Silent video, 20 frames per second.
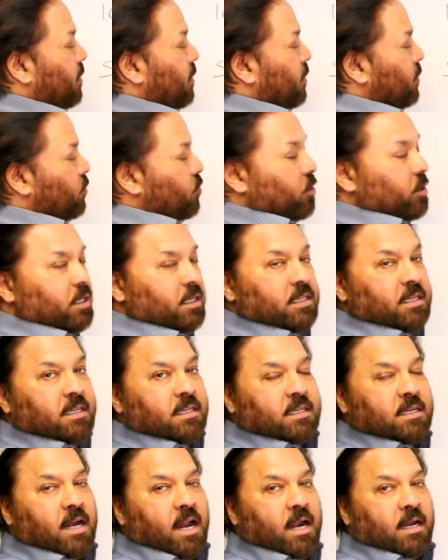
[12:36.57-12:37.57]
So this
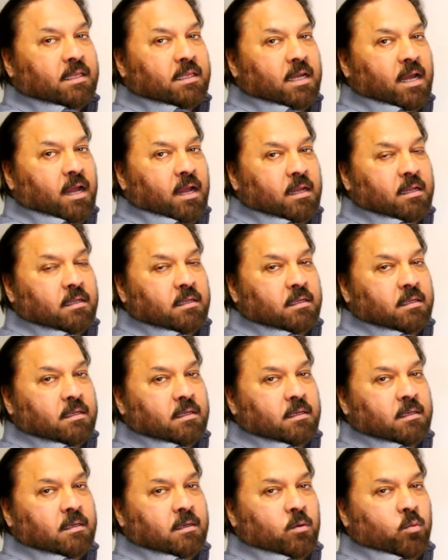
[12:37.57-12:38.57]
is karta.
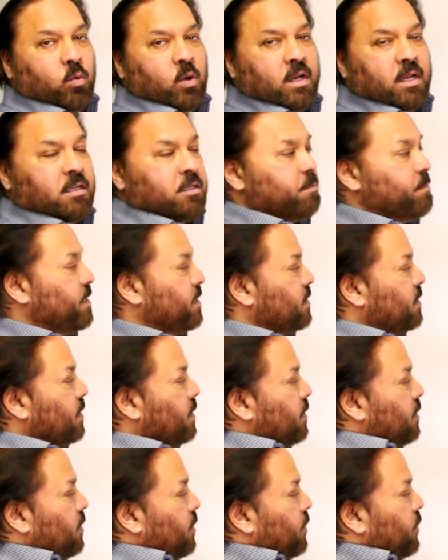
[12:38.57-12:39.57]
What is
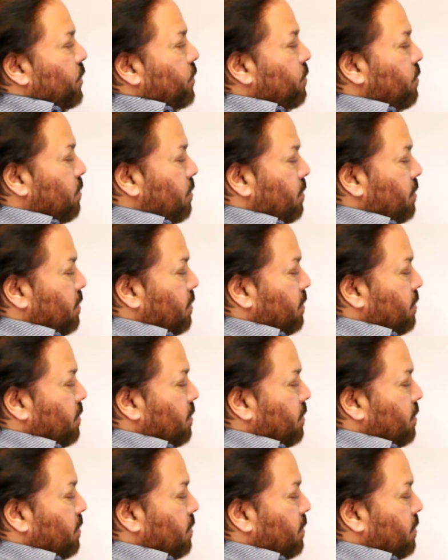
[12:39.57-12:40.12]
missing? U.